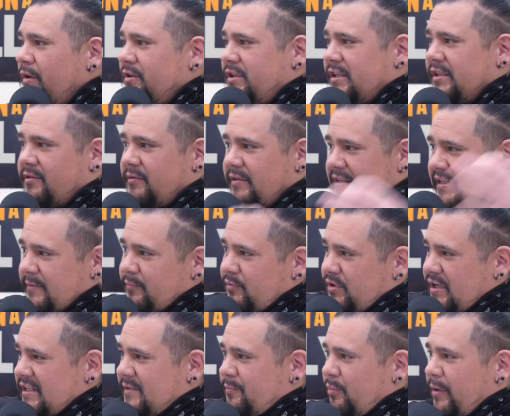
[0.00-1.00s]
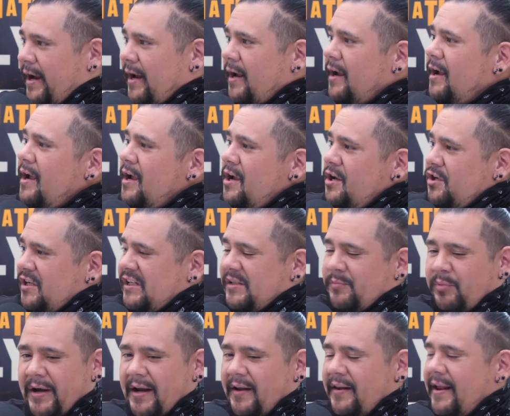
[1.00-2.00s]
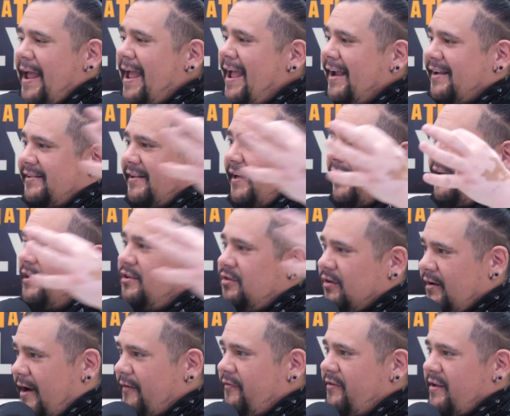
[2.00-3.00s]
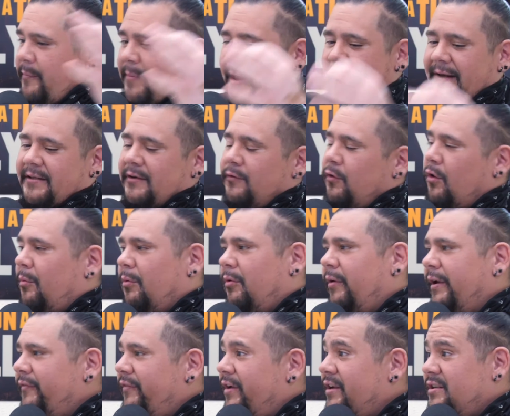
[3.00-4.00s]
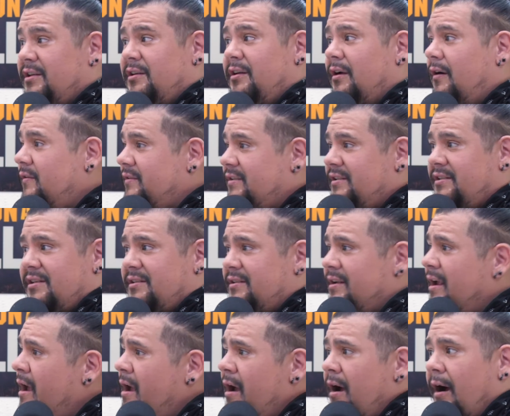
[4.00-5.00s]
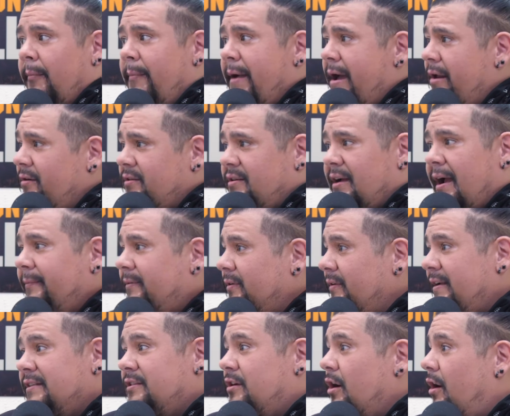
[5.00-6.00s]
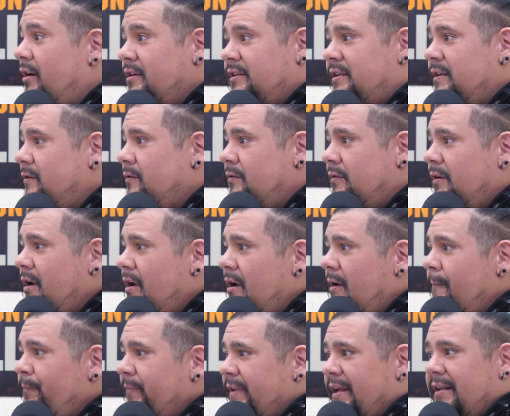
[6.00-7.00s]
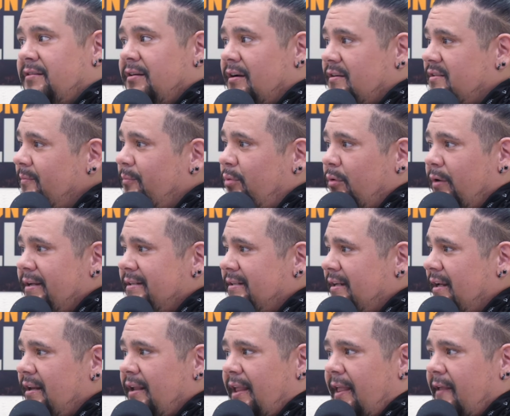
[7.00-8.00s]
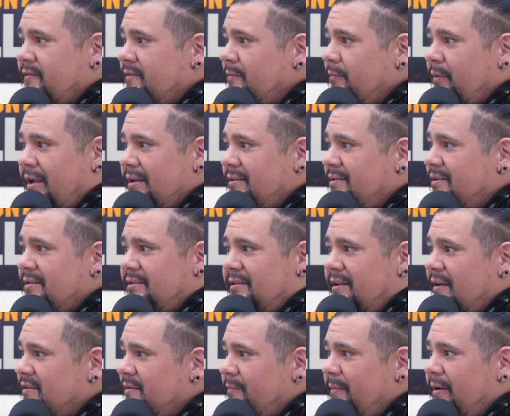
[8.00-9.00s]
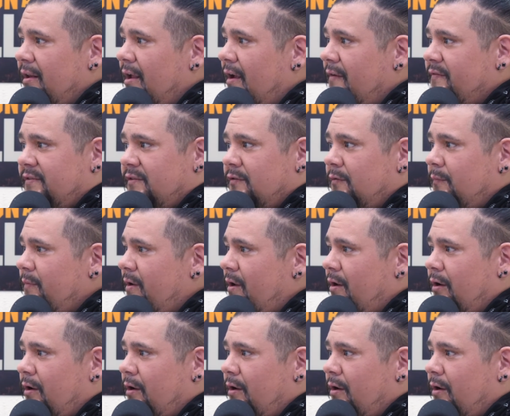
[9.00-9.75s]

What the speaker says: She's bringing the hex in and turning everything back to normal. And Vision knows it's just a matter of time till he's gone too. Mm-hmm. He tucks the boys in, gives them kisses, tells them he loves them.